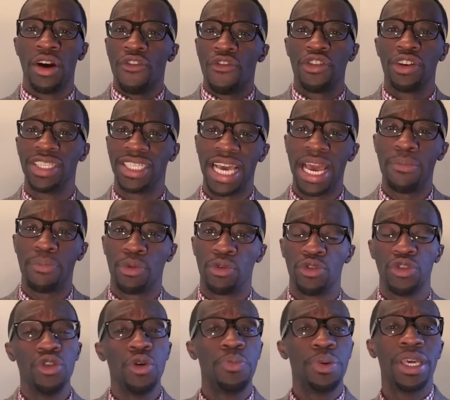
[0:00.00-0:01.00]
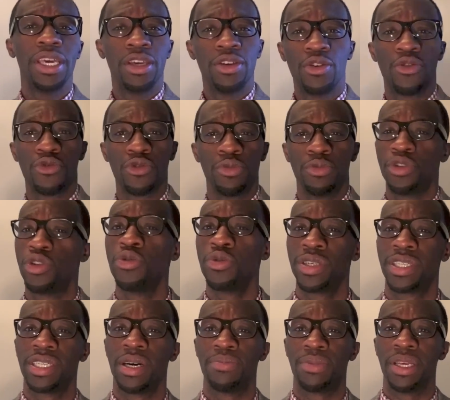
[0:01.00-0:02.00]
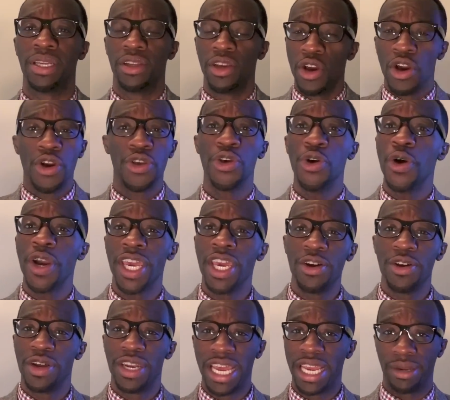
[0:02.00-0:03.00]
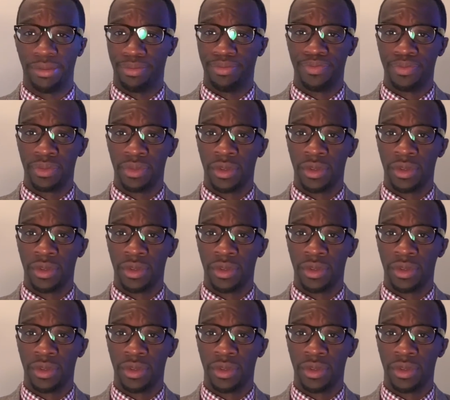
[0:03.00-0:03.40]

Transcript: For example, you be in your room doing something. You hear your name.